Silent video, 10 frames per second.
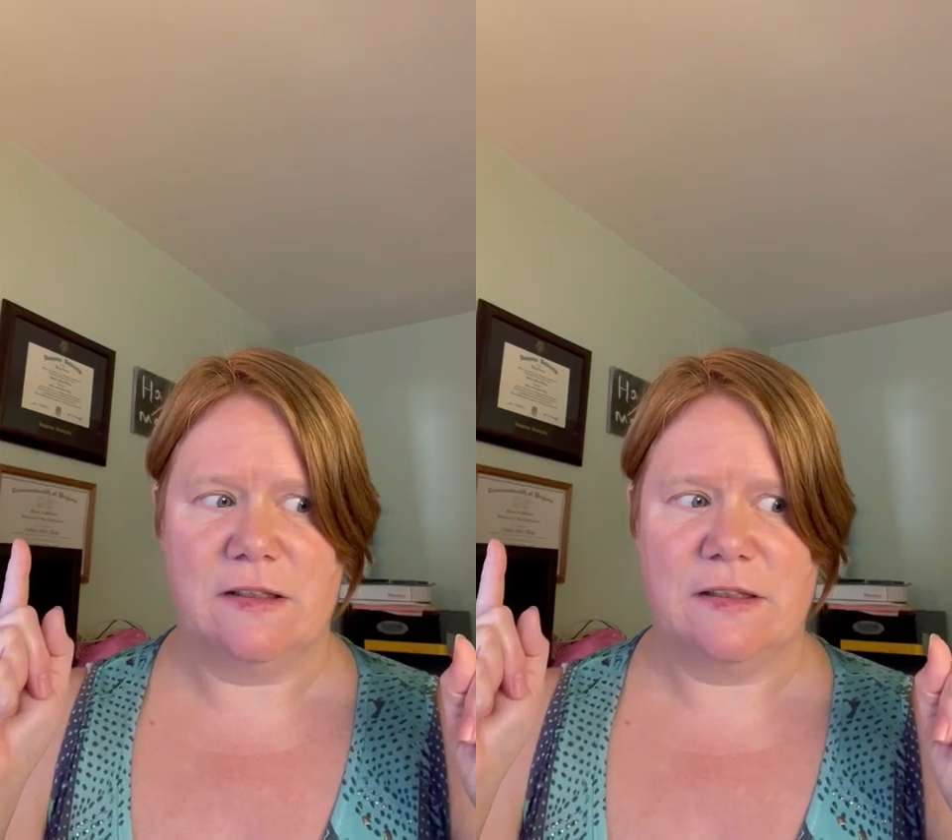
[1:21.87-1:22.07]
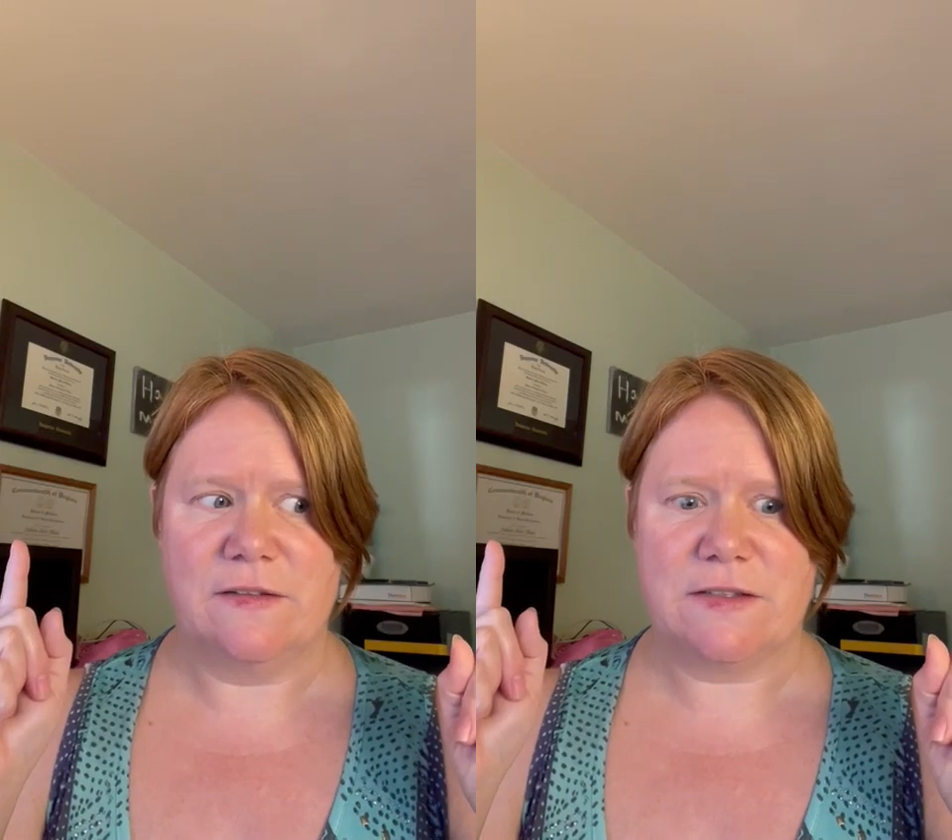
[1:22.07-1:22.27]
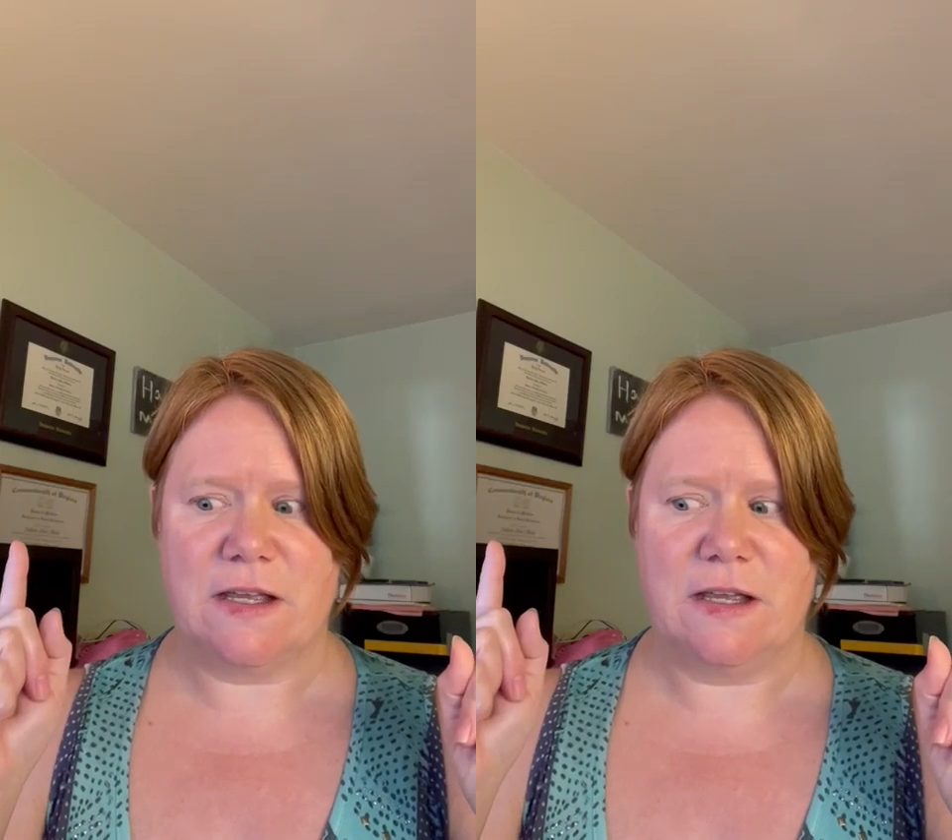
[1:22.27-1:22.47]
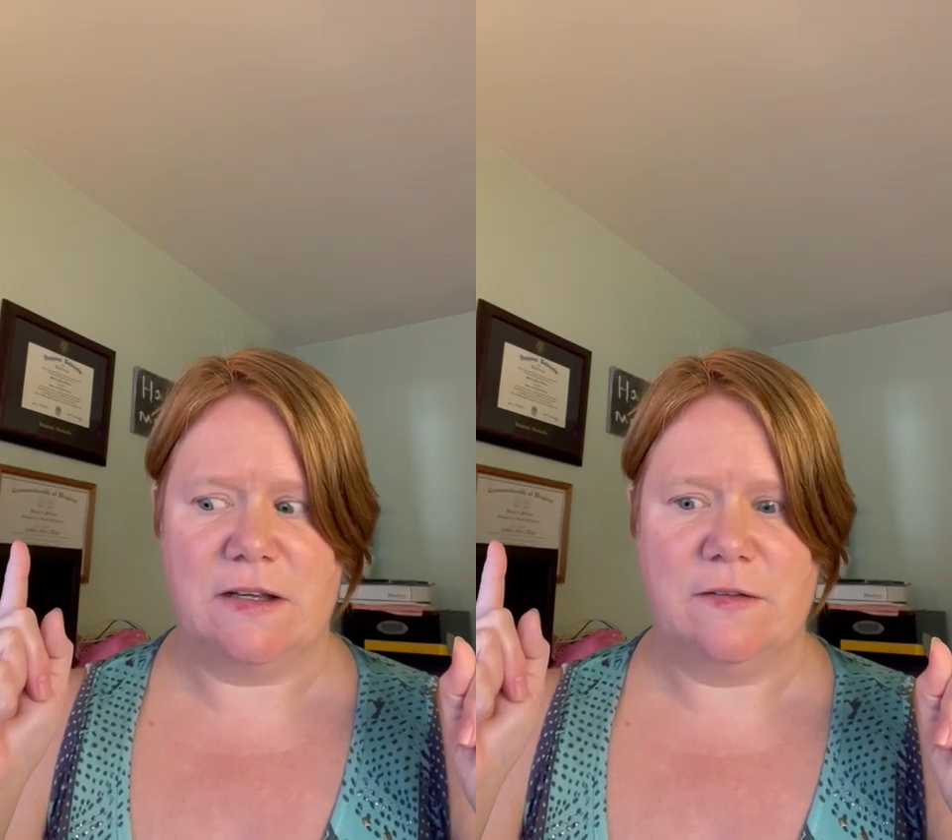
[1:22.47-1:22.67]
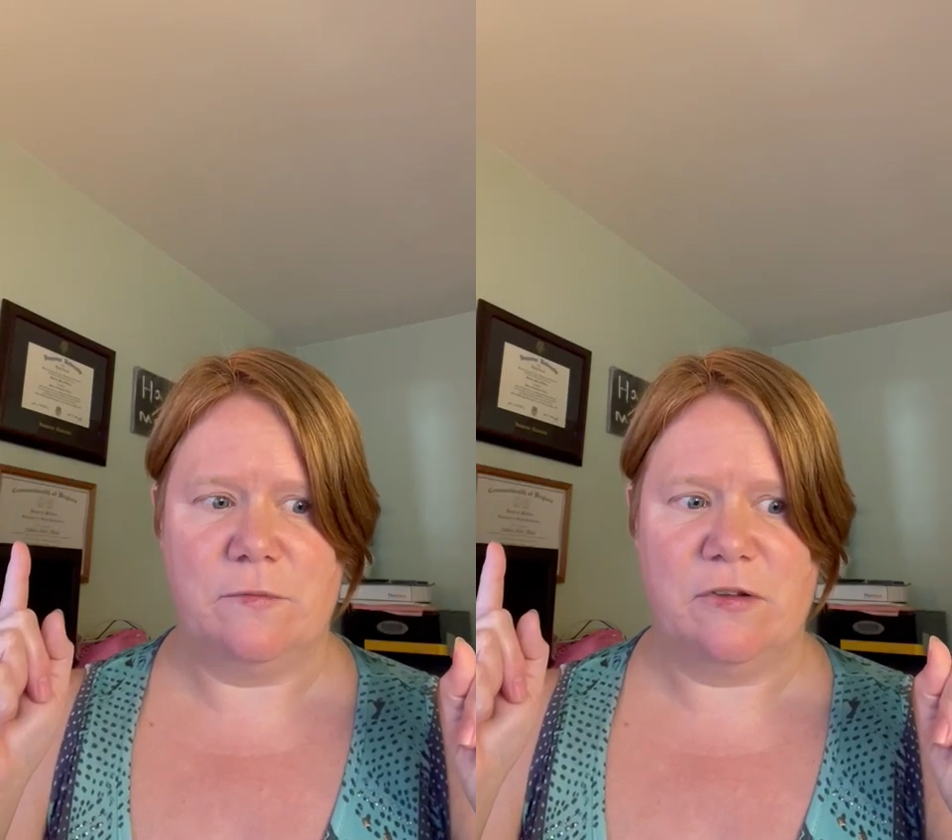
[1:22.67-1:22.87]
left
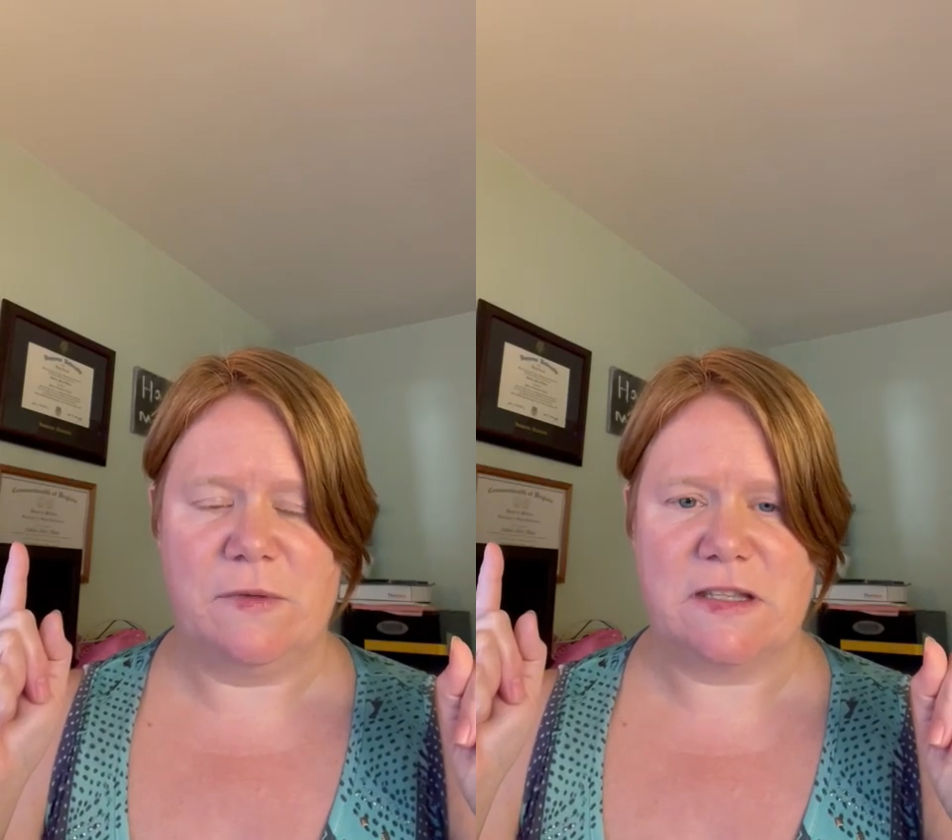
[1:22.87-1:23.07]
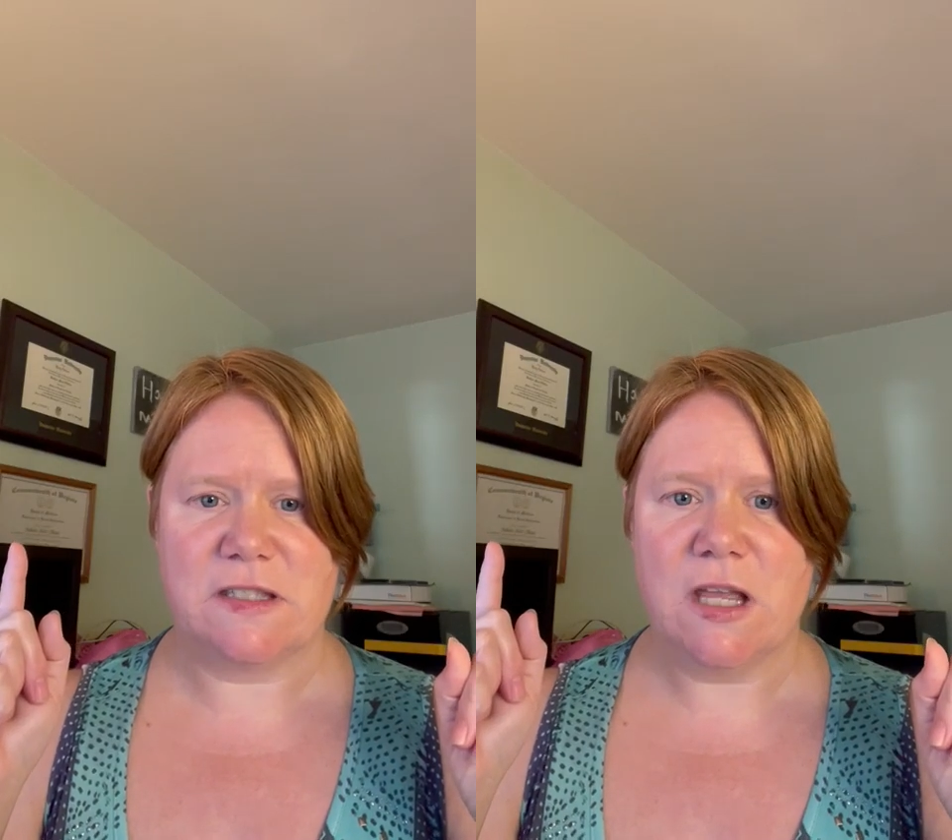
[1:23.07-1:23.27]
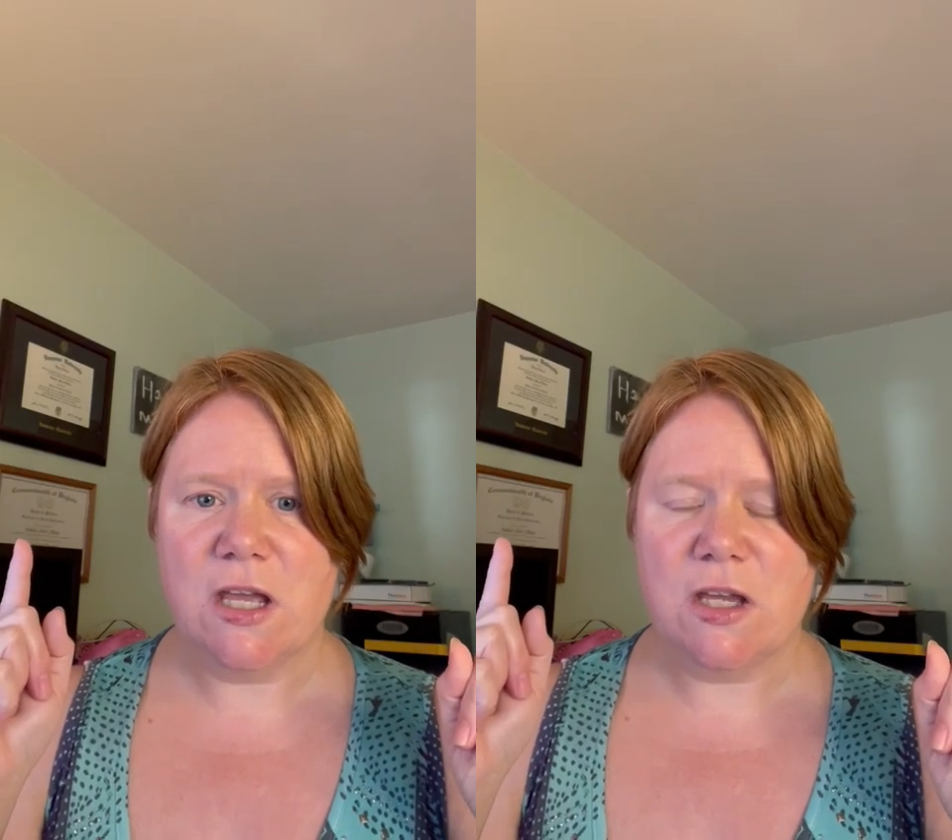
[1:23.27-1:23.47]
side movements.